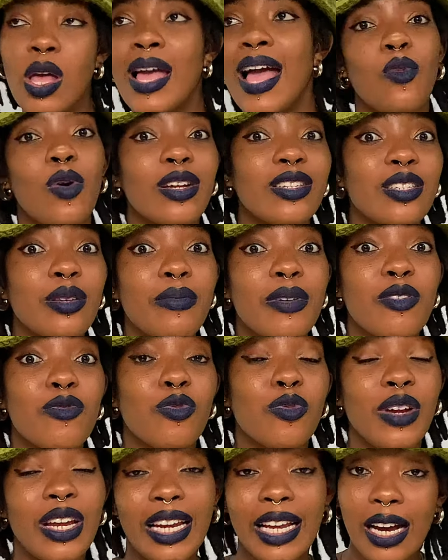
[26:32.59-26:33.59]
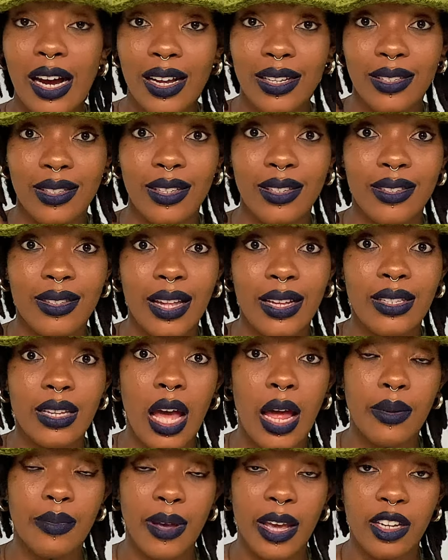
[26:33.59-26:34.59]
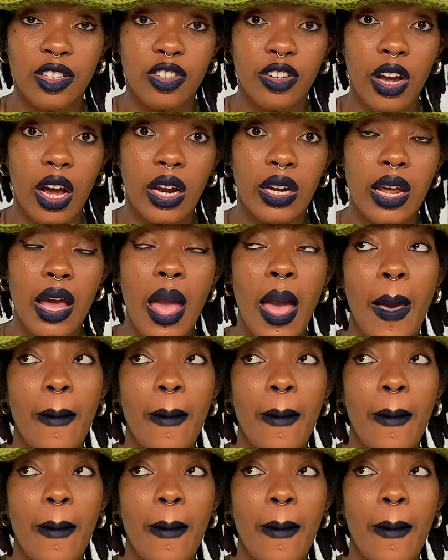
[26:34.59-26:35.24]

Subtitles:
You want to be really consistent on Patreon,